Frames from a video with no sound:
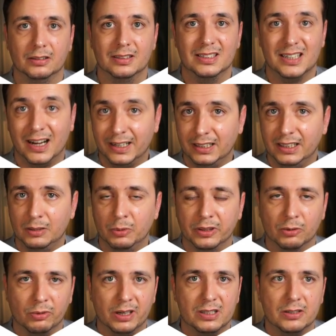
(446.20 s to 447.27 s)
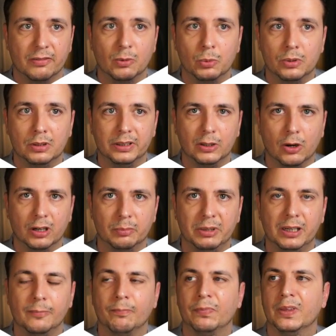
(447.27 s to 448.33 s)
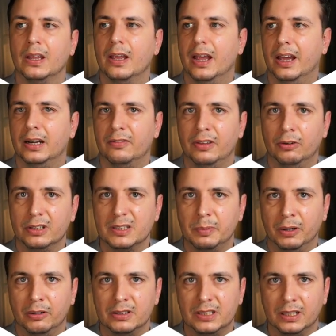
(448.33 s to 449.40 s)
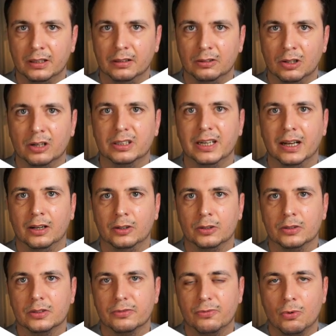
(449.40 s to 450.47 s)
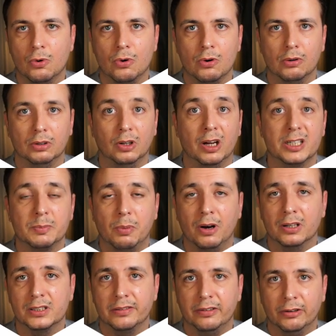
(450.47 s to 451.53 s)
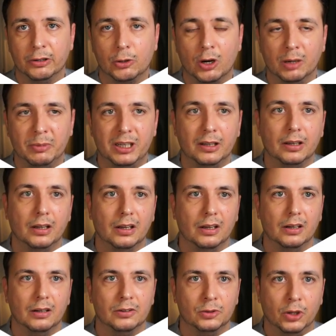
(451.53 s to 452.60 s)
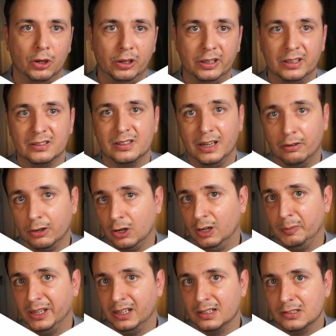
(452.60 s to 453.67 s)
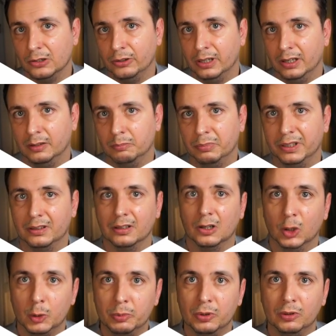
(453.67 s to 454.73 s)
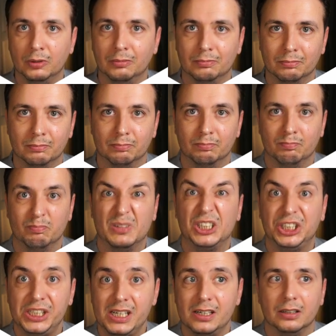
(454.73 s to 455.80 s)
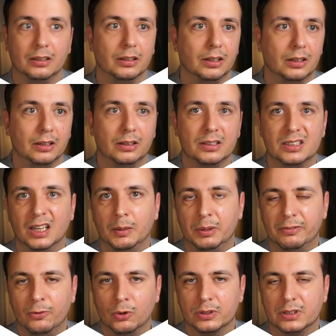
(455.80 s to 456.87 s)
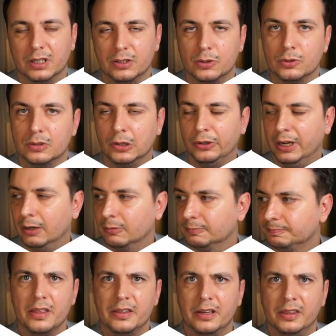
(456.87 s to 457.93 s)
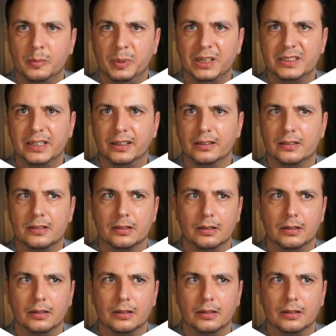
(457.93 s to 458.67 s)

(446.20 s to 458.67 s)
tightly with the rest of the world economy, and if they're experiencing lockdowns for large parts of their economy, not only is their economy going to slow down, but the global machine is going to be forced to slow down. The other big ticket